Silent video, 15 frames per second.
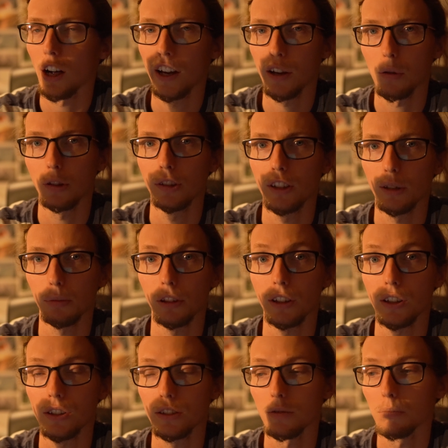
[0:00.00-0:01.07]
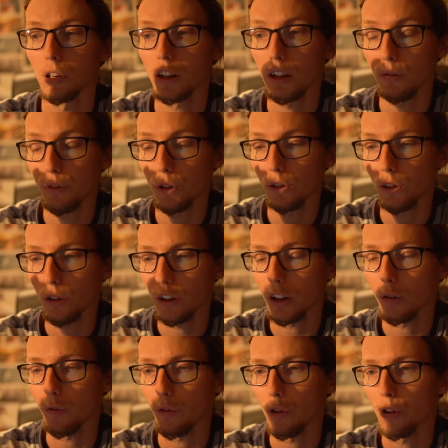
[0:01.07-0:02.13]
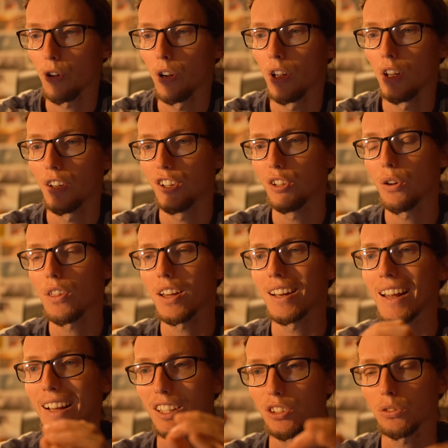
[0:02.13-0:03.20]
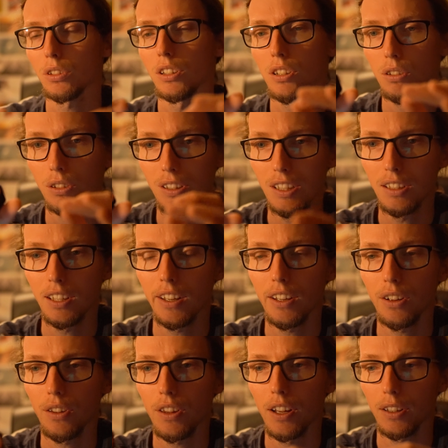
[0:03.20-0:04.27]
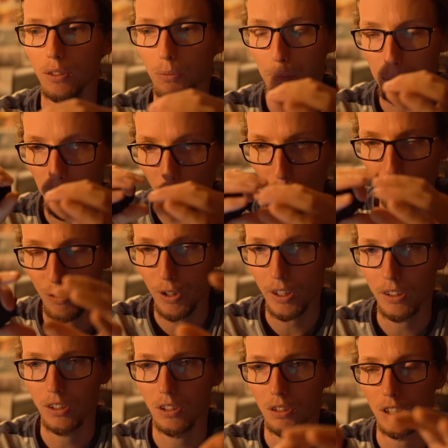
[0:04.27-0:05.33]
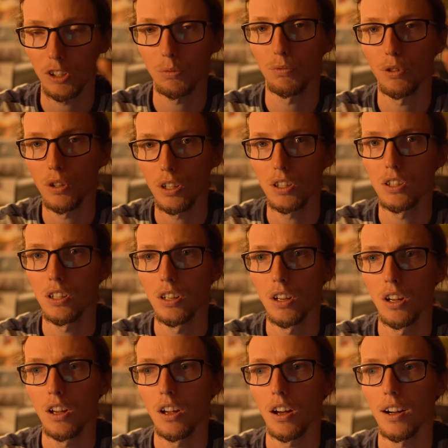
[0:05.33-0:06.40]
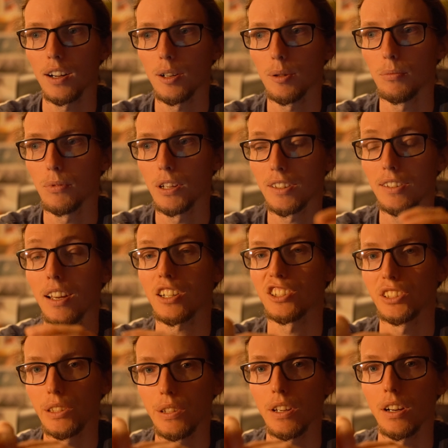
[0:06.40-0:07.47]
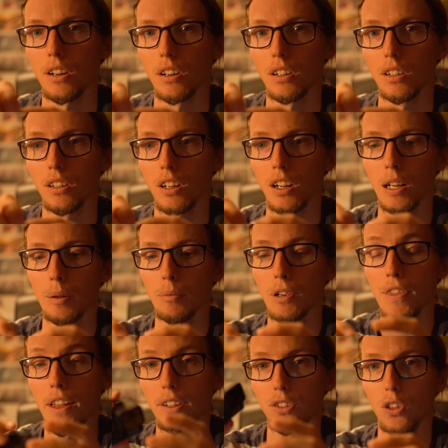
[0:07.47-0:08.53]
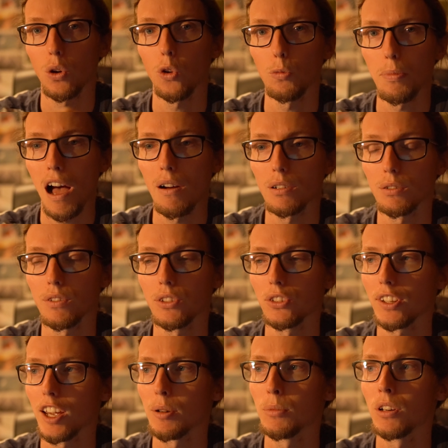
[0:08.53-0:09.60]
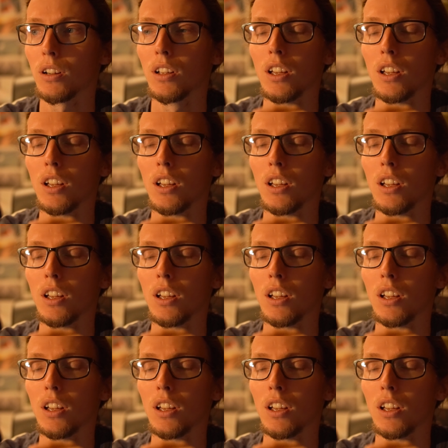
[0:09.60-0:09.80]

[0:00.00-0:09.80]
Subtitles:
high quality application. But if you're looking for, that extra little detail, that perfect crisp footage, it's actually there. And that's the whole power of this camera.